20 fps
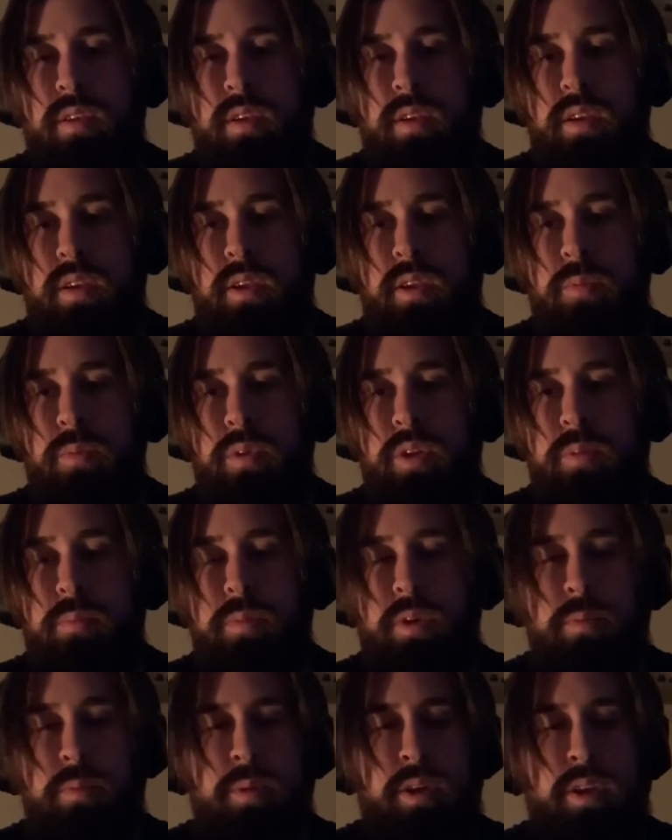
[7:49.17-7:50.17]
And what I
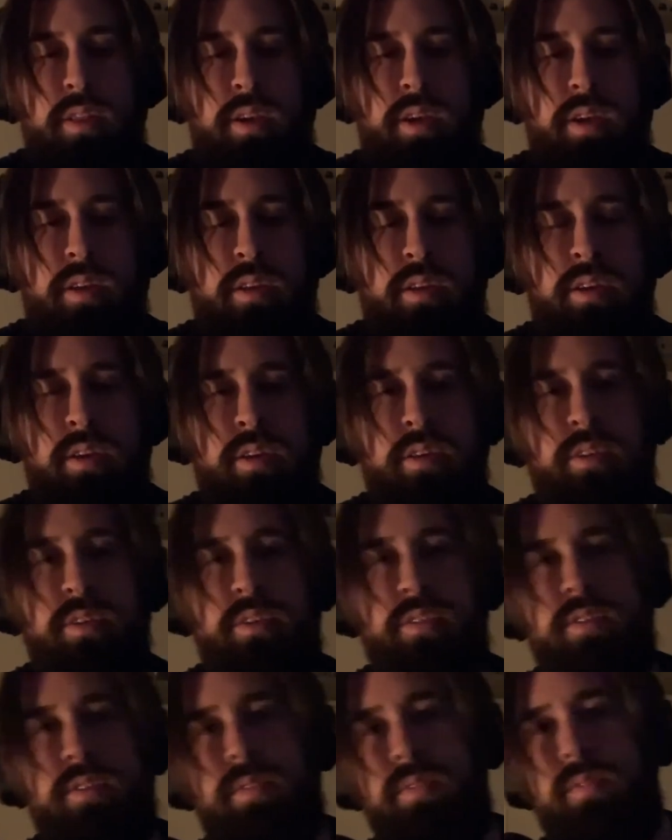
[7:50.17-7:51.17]
mean by that
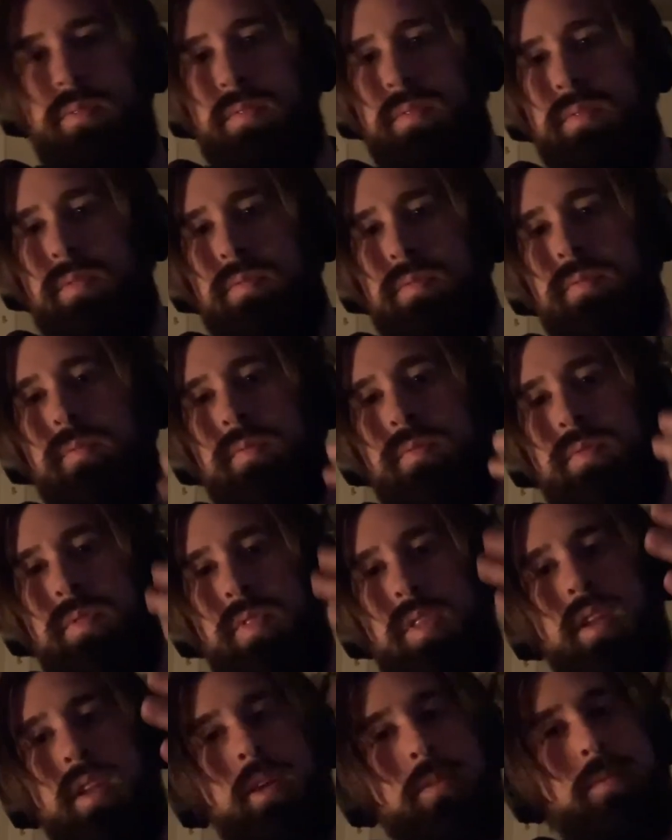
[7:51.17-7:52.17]
is,
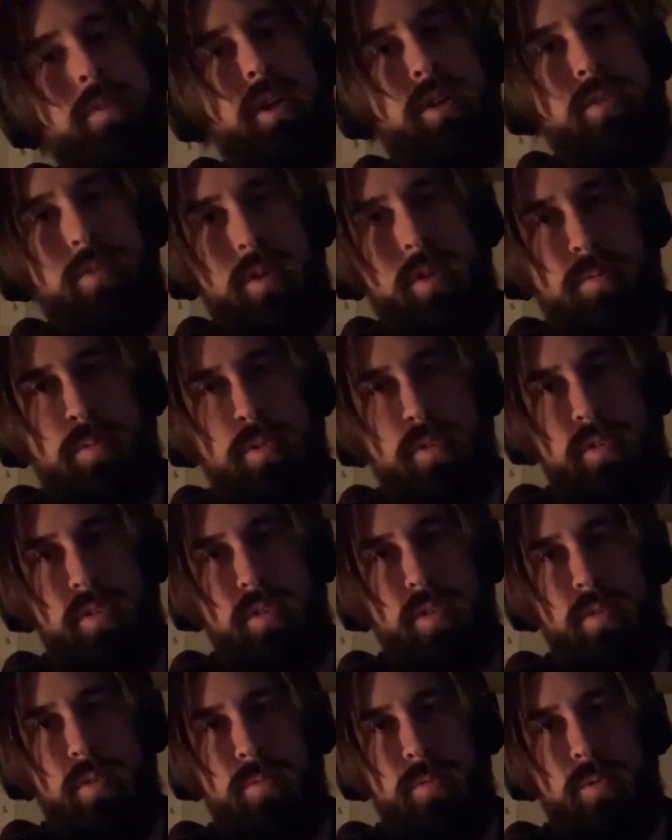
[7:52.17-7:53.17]
if I travel into
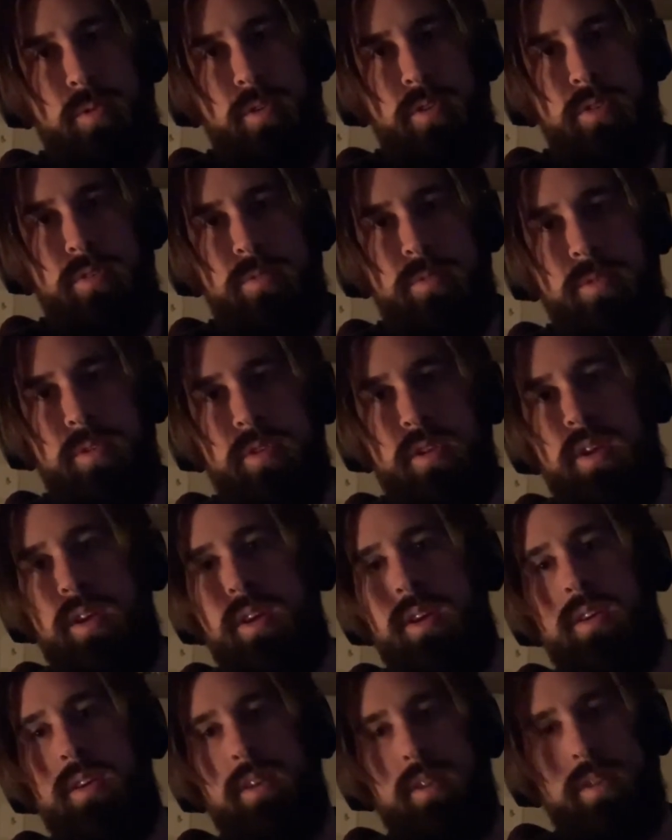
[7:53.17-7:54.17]
the forest for a day
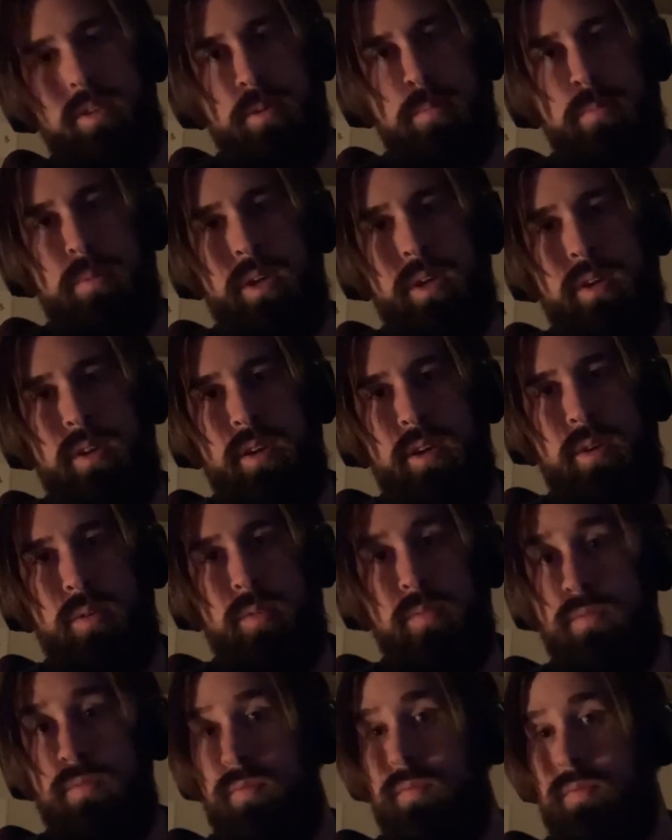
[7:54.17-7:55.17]
and come back out,
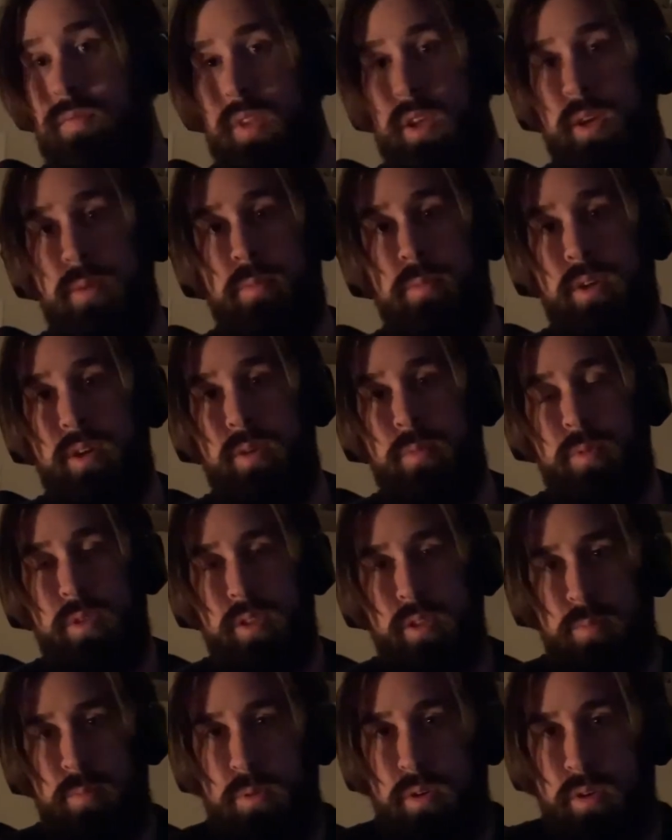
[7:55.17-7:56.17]
I'm not really
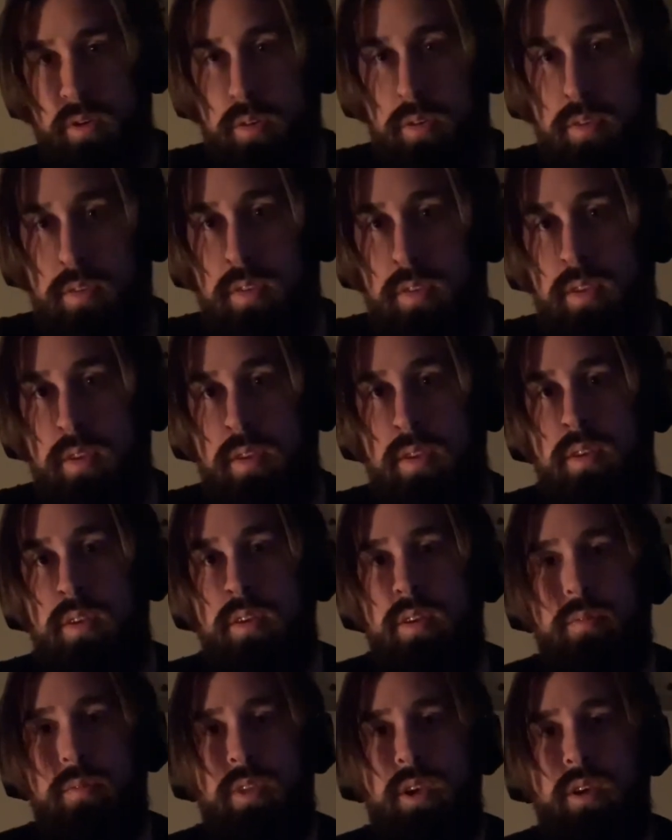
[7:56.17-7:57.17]
part
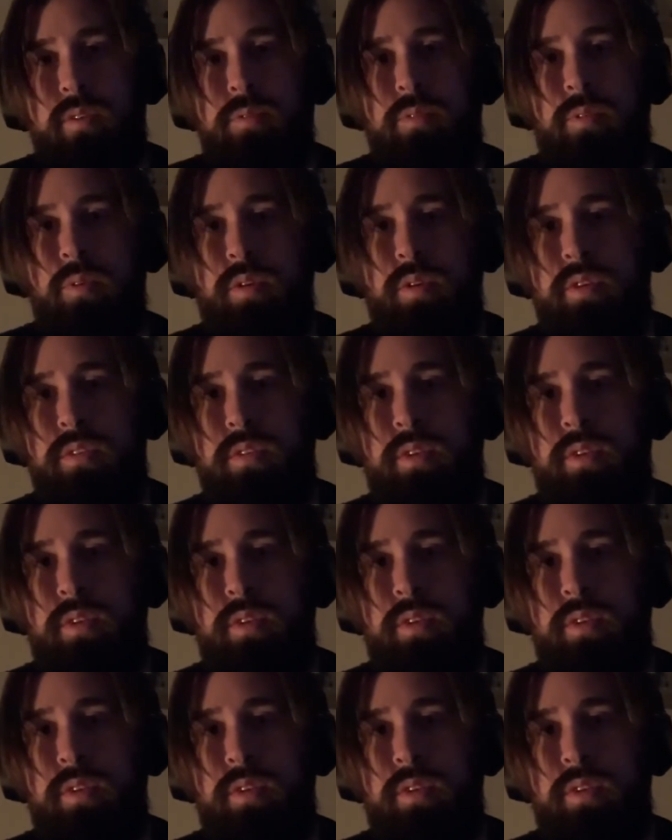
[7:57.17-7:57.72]
of that forest.